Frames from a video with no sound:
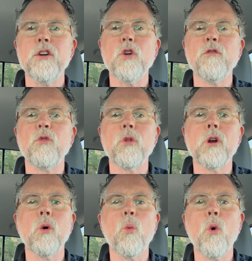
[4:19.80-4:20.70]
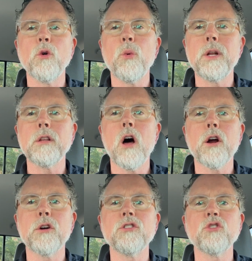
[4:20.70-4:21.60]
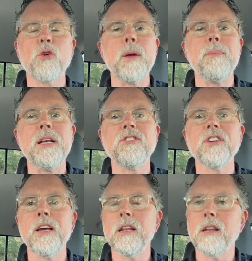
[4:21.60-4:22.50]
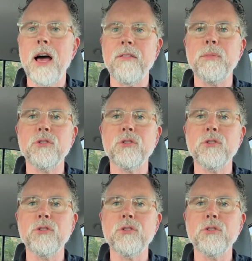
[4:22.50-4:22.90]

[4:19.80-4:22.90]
are known for their award-winning lagers, great pizza, and live